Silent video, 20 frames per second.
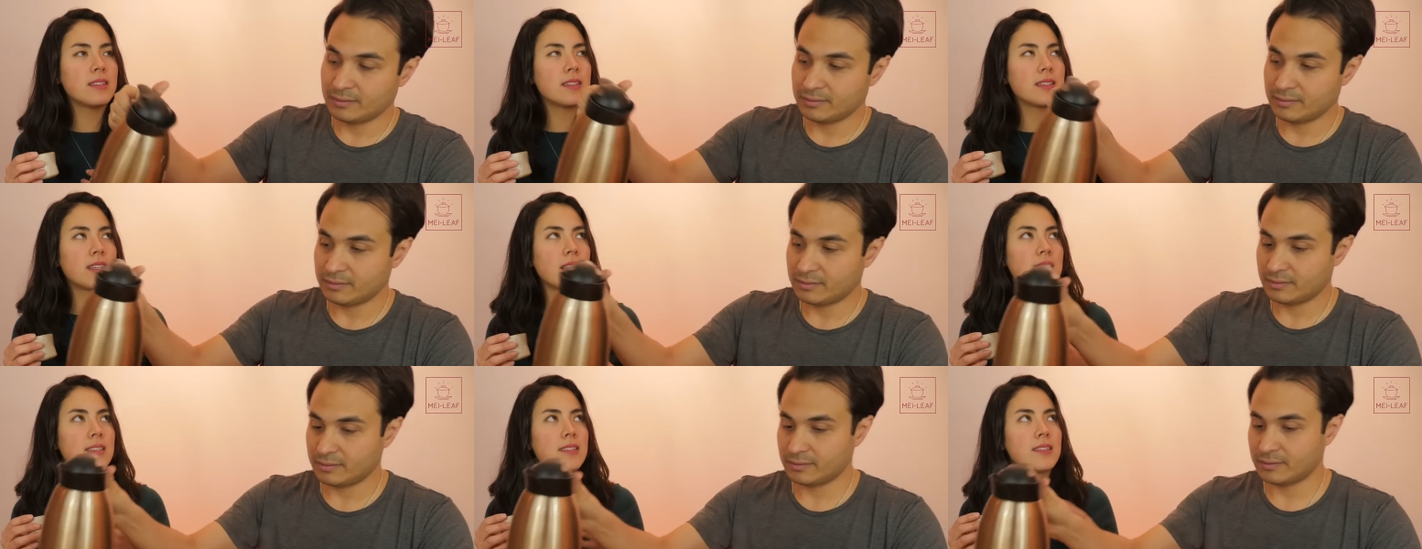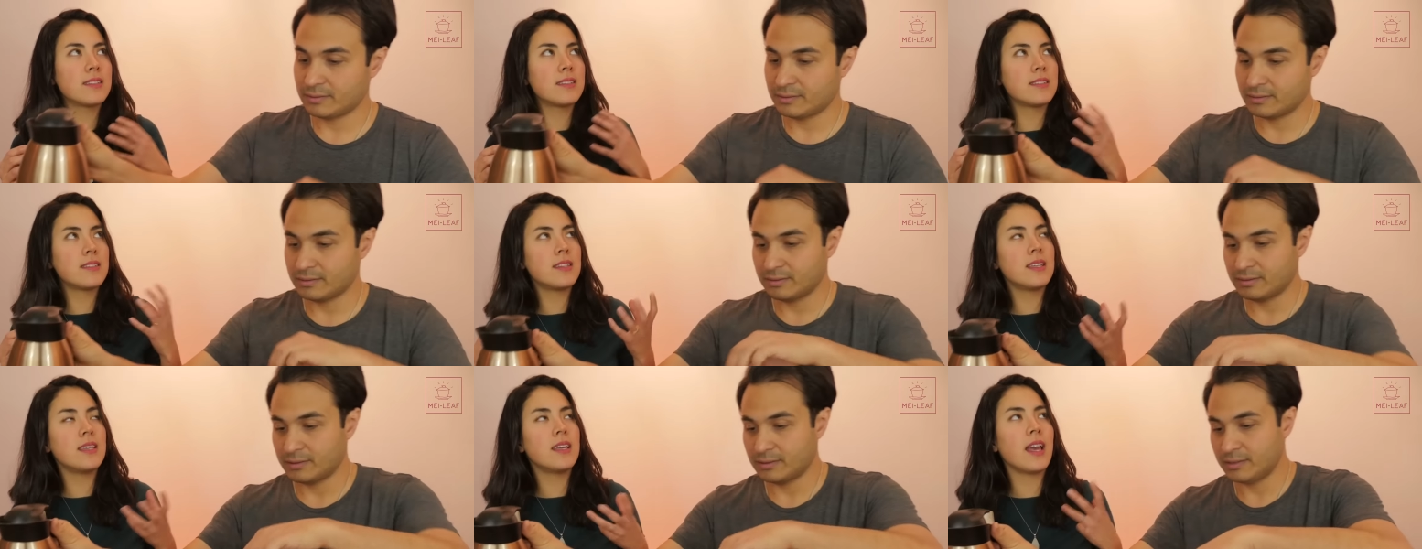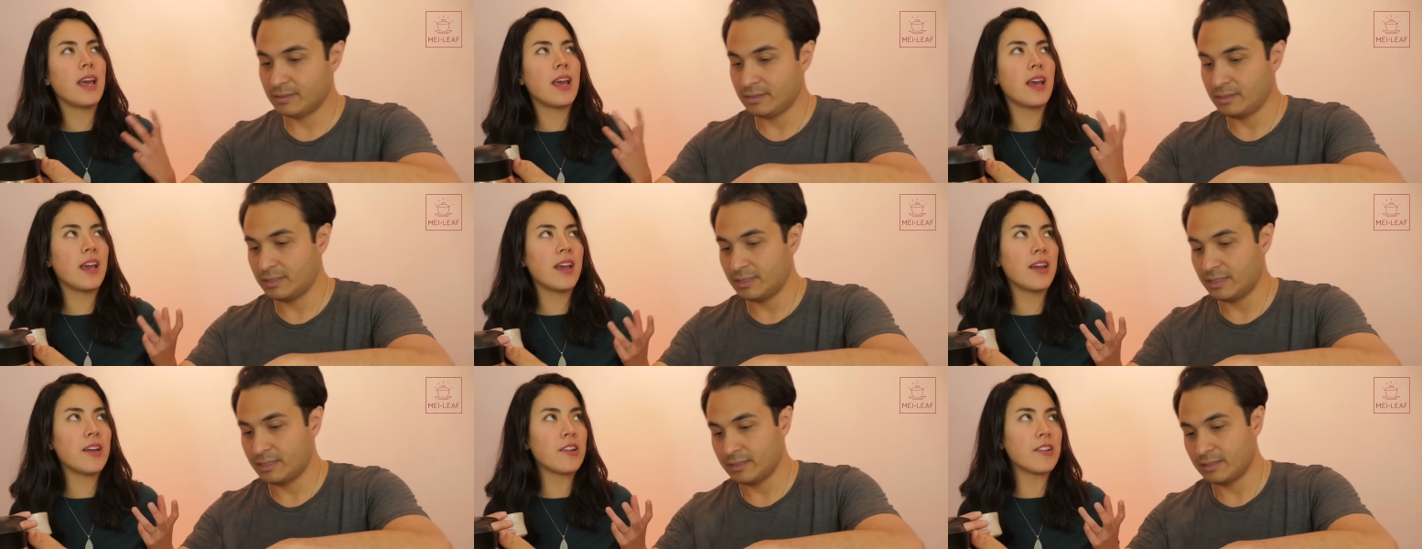Speaker 1: that sea
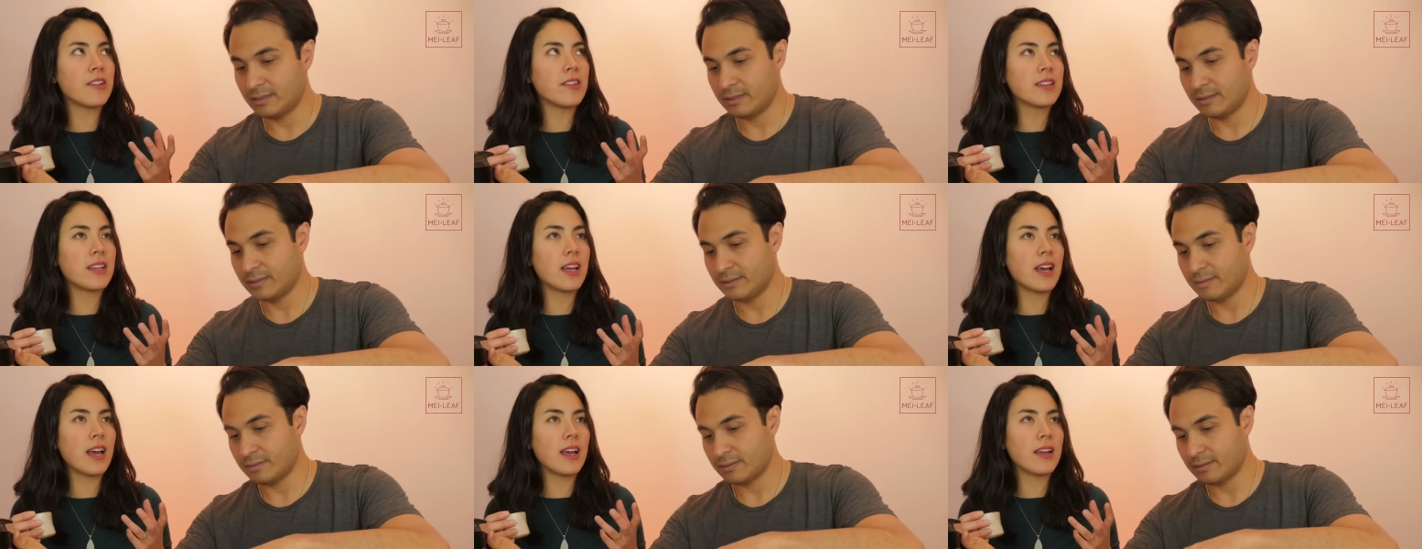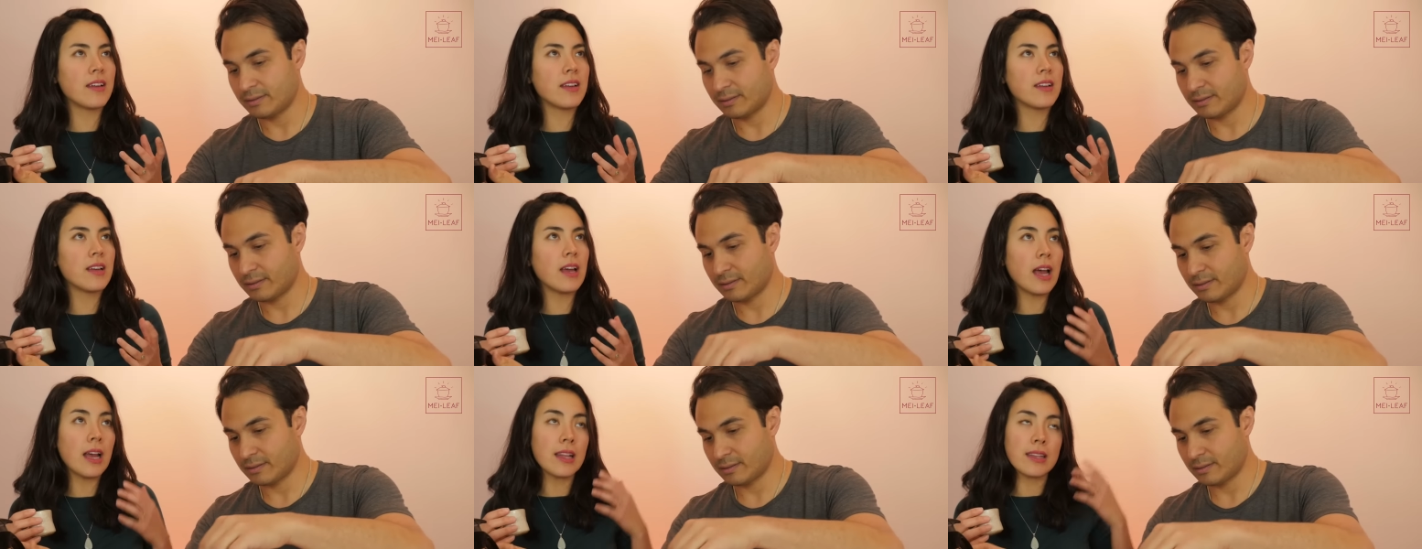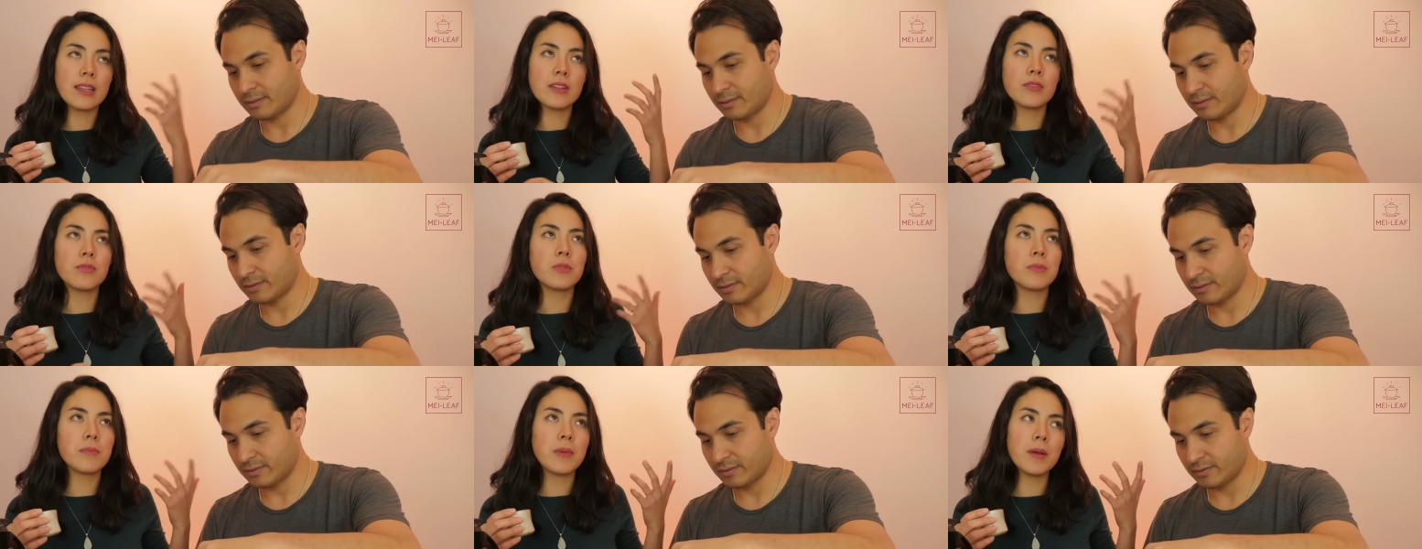air that I I
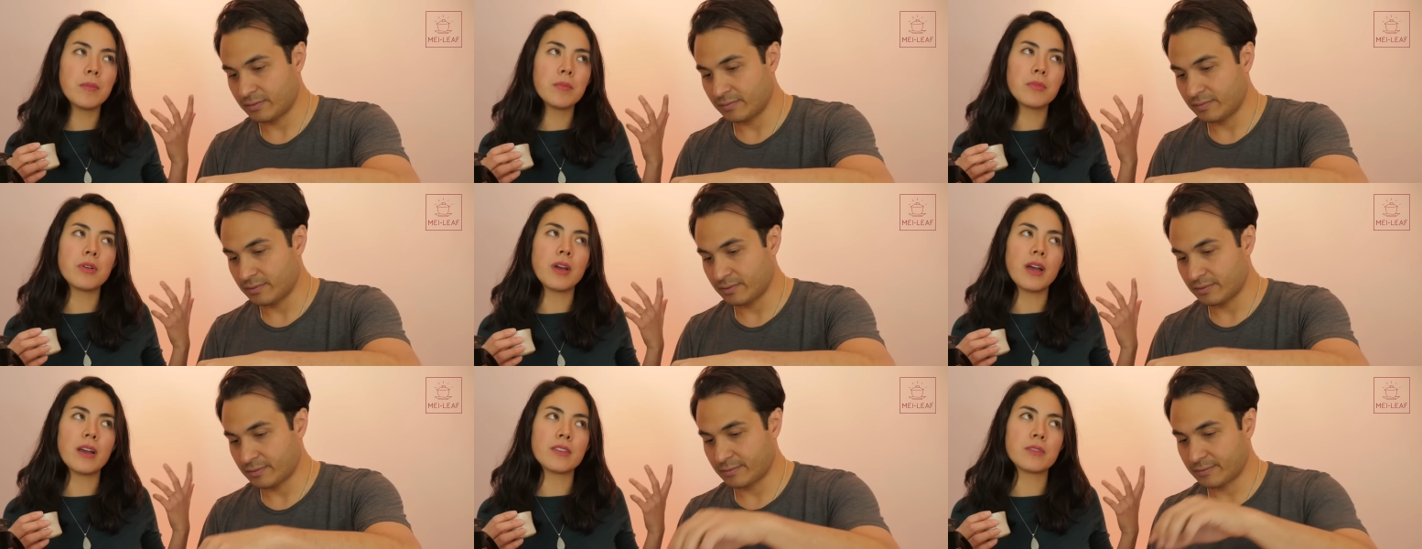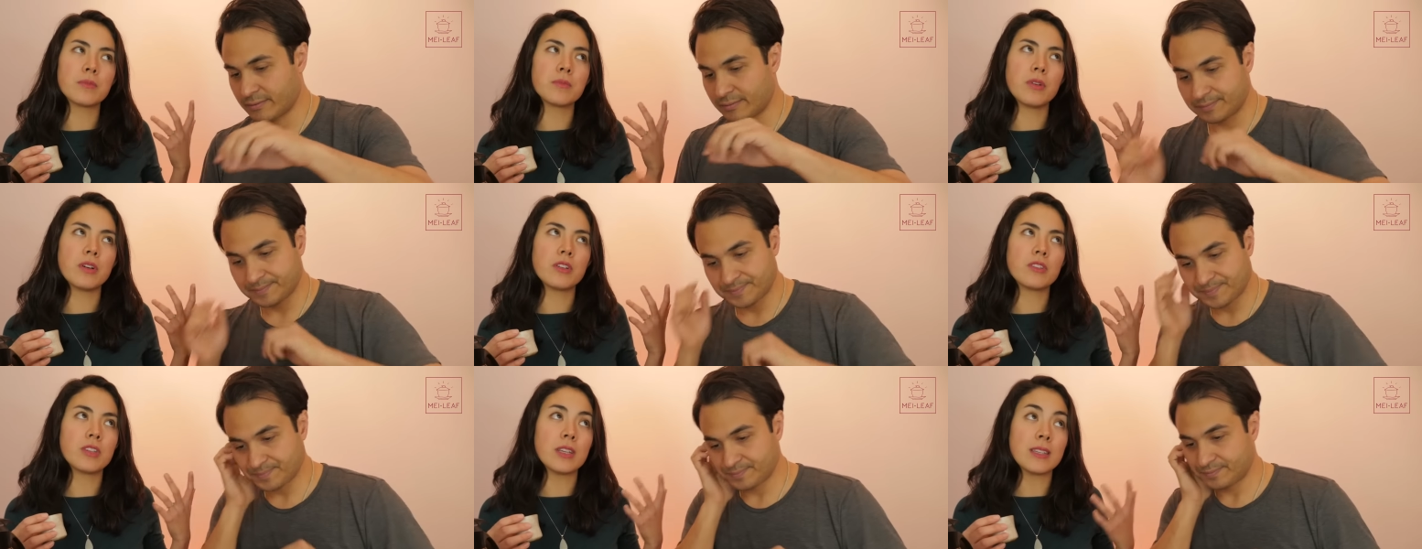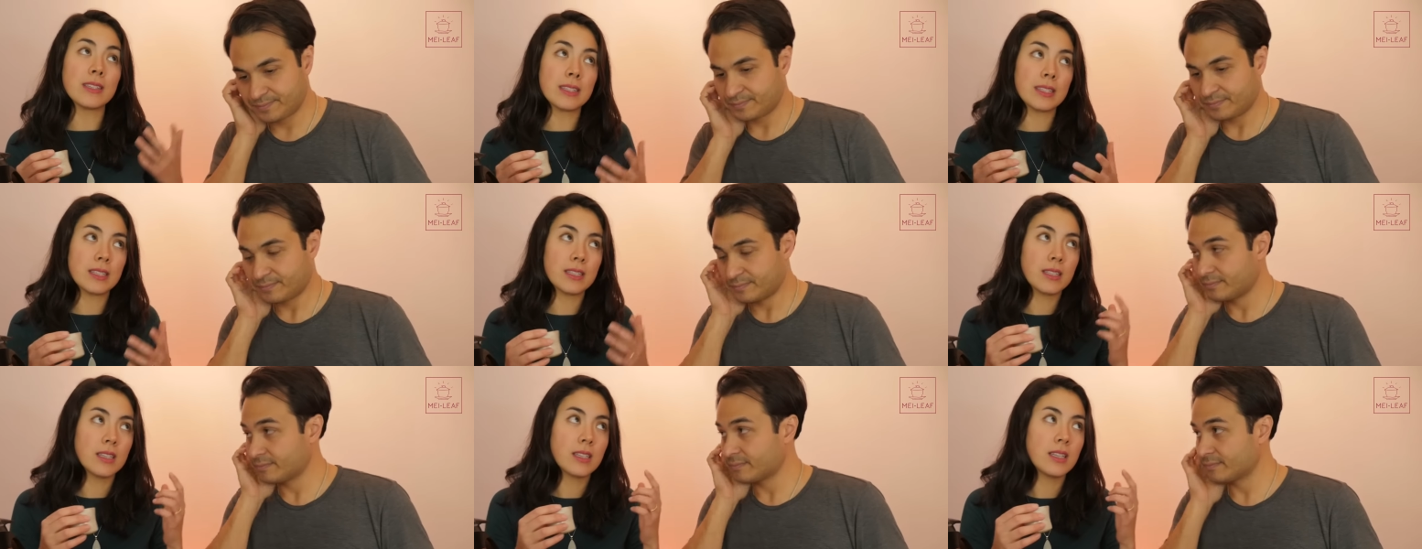didn't remember as much
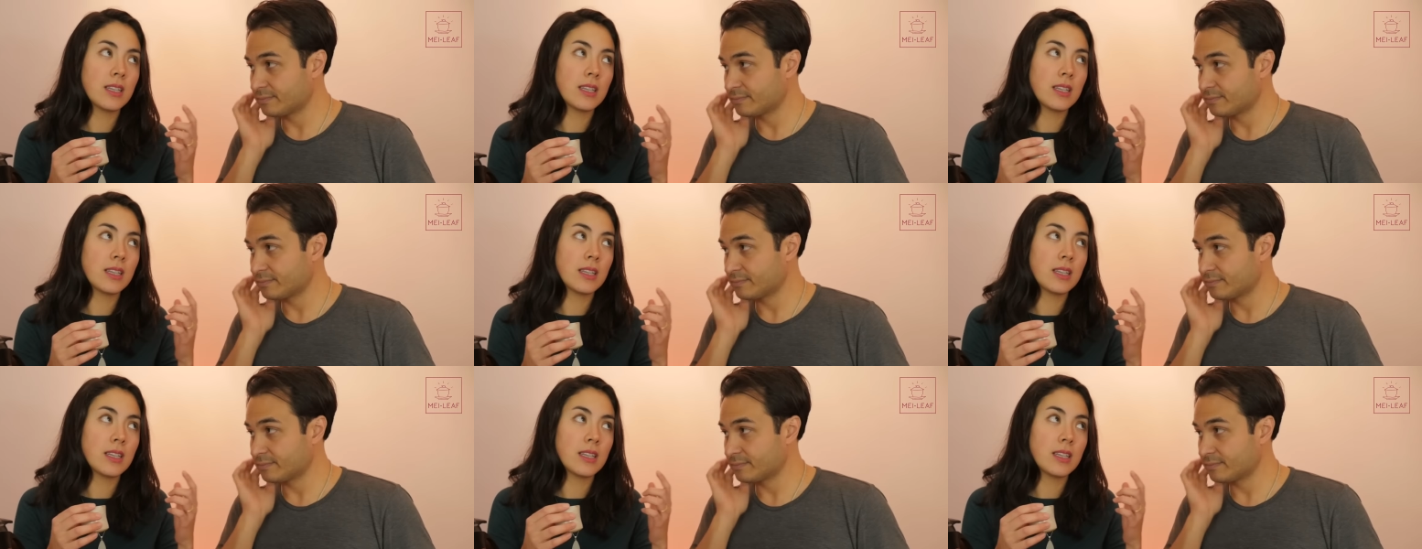as